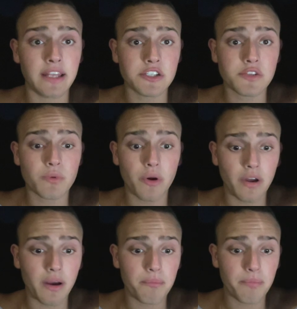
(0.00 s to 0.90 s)
just wrote
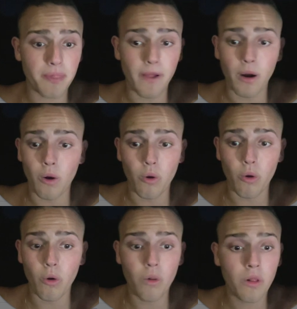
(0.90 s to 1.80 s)
up a
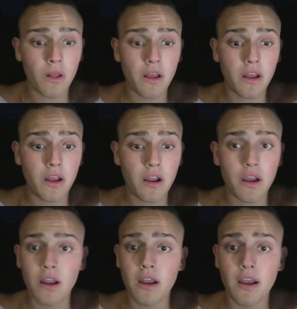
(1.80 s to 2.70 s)
whole
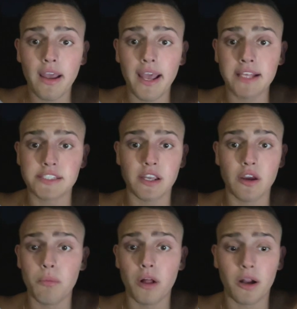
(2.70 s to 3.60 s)

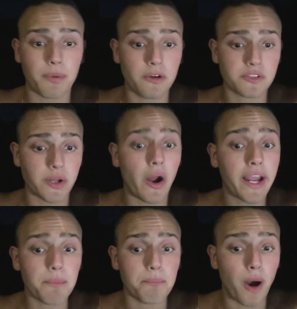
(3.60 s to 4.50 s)
SEO blog post. Now I
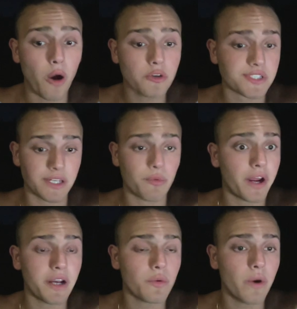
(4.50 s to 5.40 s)
can post it
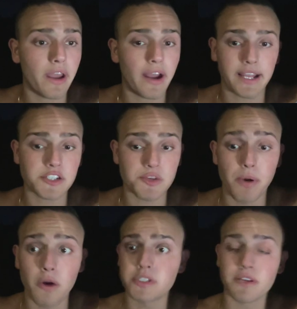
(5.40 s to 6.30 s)
right away. I can just
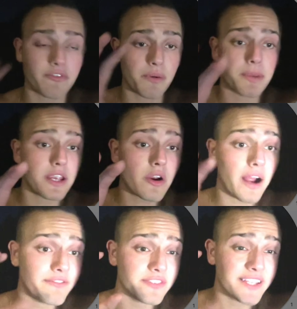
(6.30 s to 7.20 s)
post it from here.
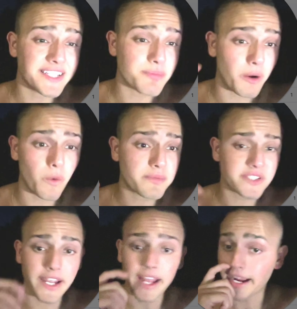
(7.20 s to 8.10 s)
I've linked my
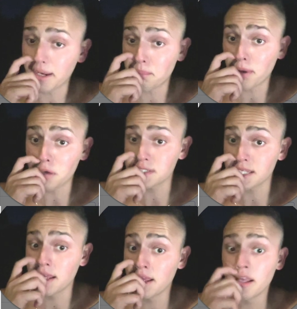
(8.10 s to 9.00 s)
website. I can post
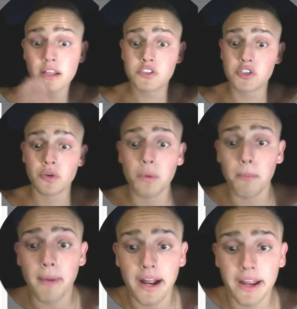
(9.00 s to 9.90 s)
it to
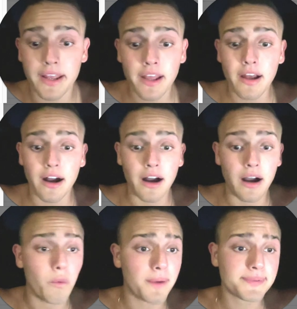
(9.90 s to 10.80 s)
my
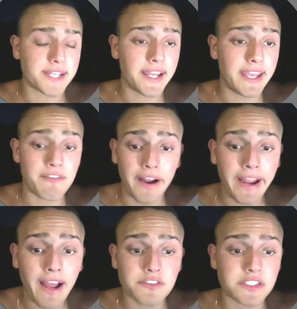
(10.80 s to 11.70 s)
website. If I
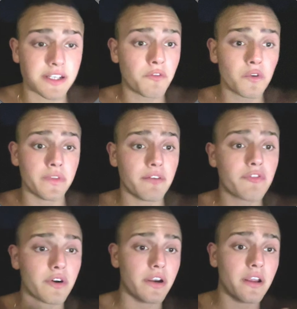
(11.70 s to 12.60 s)
have several
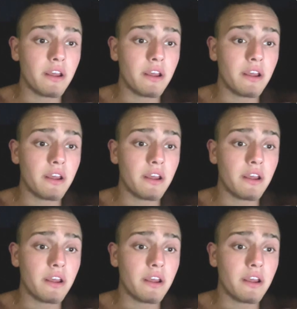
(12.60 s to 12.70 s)
different